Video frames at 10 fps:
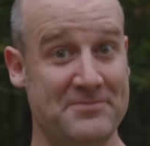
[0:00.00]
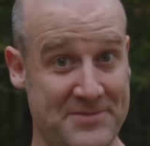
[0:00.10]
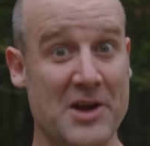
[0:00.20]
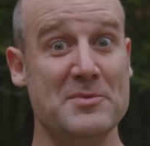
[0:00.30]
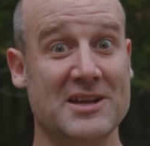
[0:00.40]

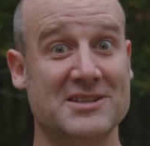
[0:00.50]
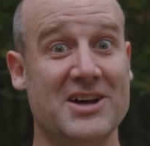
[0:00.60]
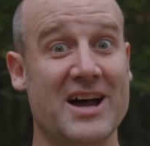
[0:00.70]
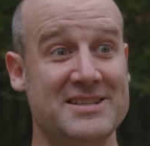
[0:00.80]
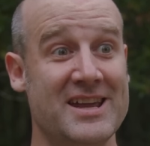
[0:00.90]
That'll be
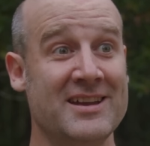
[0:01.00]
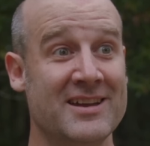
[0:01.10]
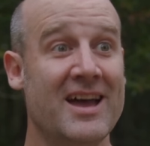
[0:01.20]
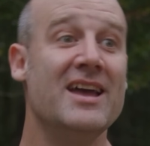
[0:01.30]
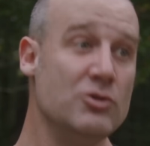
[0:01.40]
exciting.
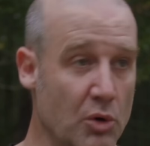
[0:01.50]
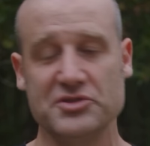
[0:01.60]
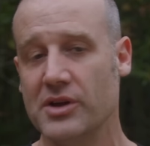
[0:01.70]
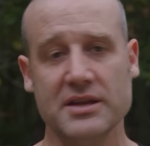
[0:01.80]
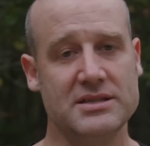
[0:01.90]
You
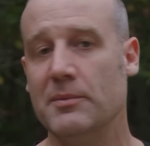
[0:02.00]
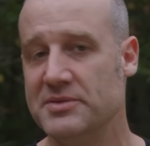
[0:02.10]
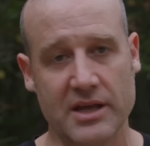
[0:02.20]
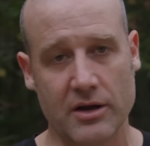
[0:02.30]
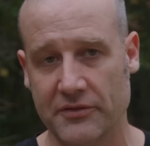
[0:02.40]
also get
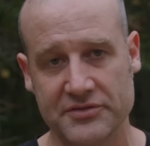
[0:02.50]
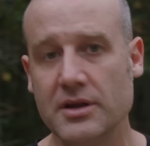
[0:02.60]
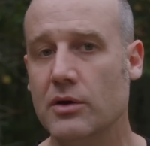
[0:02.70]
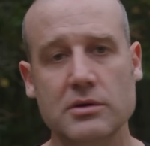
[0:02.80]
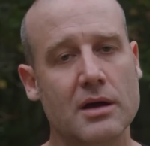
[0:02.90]
10% off.
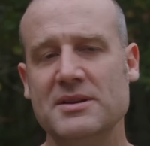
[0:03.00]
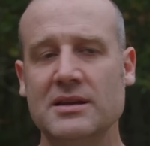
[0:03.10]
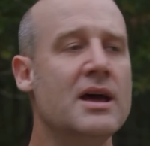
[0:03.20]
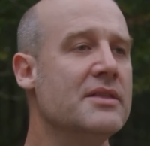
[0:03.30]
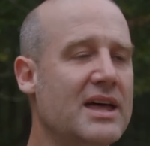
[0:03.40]
So, I
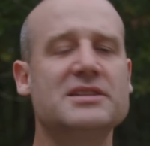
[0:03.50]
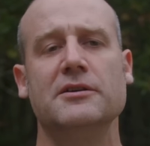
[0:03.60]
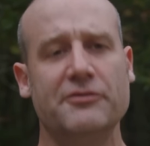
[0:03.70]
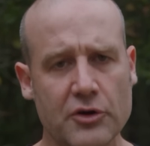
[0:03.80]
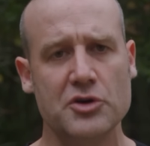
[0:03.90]
mean, that's
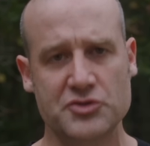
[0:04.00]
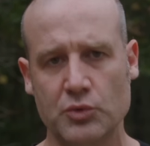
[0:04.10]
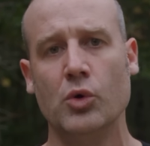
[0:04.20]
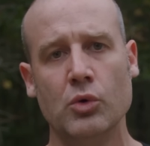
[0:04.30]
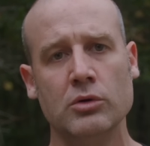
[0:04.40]
the first
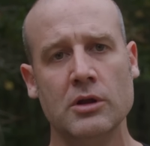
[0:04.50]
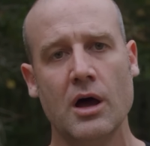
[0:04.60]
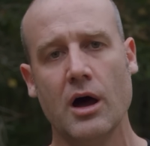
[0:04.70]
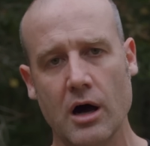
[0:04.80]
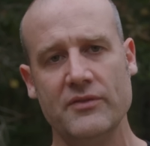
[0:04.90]
rule
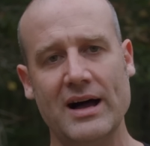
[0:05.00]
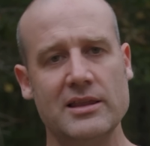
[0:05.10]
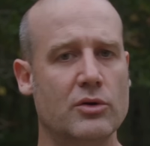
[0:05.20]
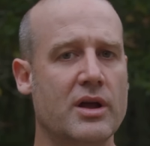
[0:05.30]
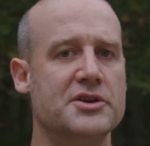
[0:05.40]
of our
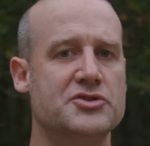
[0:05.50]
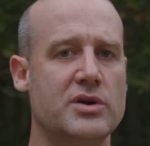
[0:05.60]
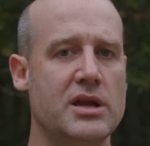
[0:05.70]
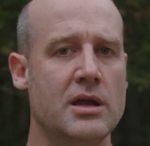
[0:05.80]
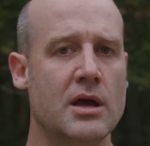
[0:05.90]
little
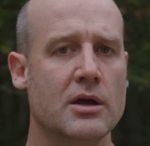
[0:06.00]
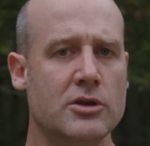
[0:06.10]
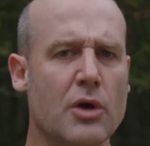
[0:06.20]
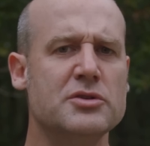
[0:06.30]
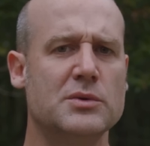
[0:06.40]
country.
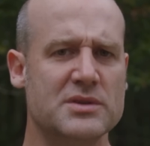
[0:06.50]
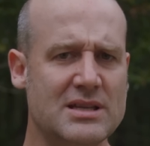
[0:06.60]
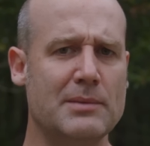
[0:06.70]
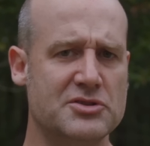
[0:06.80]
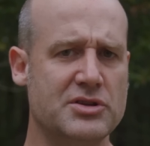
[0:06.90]
Go to
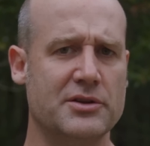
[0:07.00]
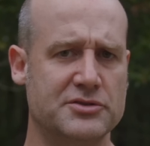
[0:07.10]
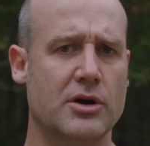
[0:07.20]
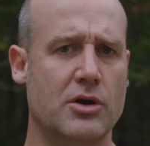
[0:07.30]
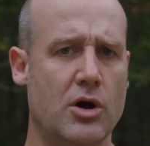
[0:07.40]

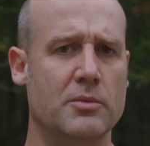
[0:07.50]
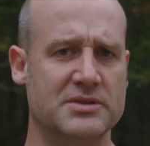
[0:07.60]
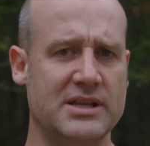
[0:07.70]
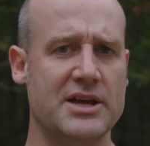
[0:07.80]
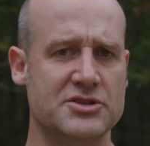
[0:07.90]

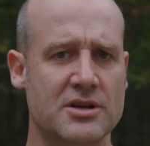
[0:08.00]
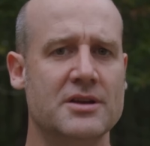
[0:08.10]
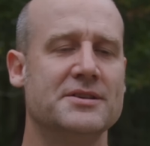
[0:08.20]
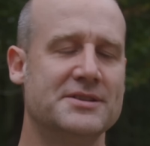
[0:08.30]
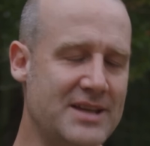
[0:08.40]

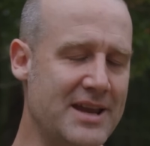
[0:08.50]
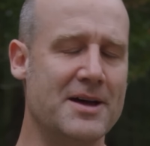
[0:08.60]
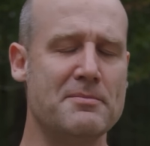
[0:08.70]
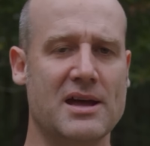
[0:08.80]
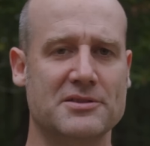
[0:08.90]

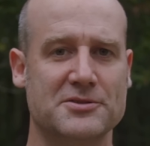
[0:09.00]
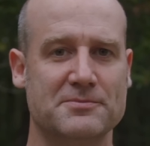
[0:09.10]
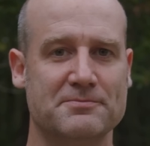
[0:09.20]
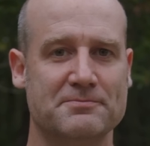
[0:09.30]
establishedtitles.com/standupmaths.